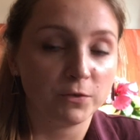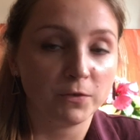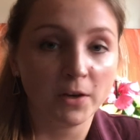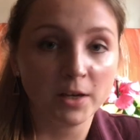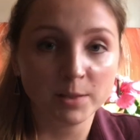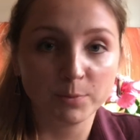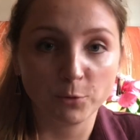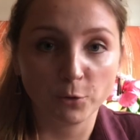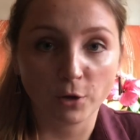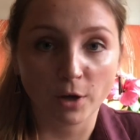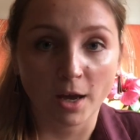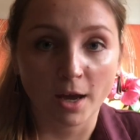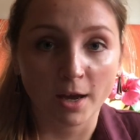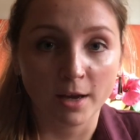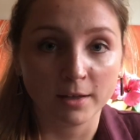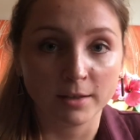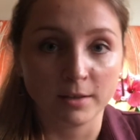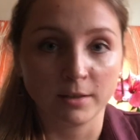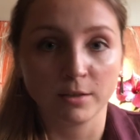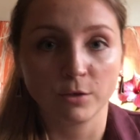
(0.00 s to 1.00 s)
Facebook
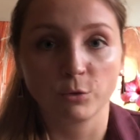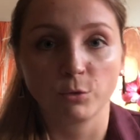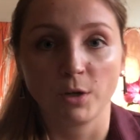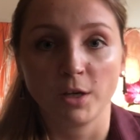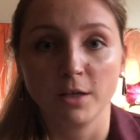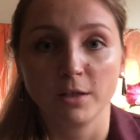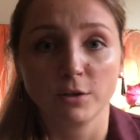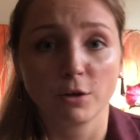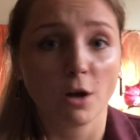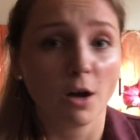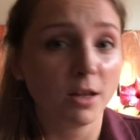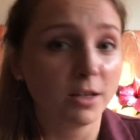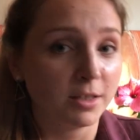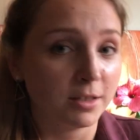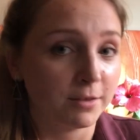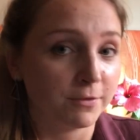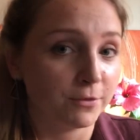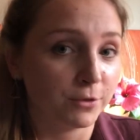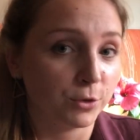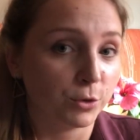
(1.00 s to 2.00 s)
ads and create
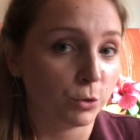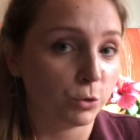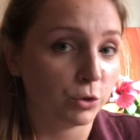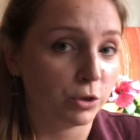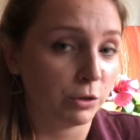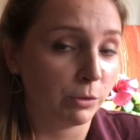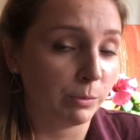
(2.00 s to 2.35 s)
content for social